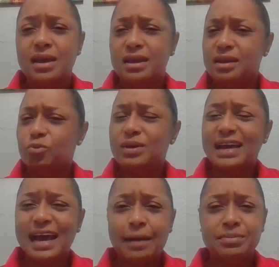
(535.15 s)
in what
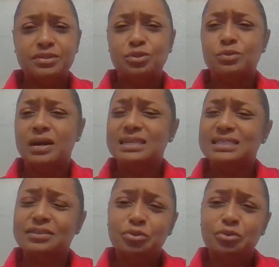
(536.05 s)
happened to us and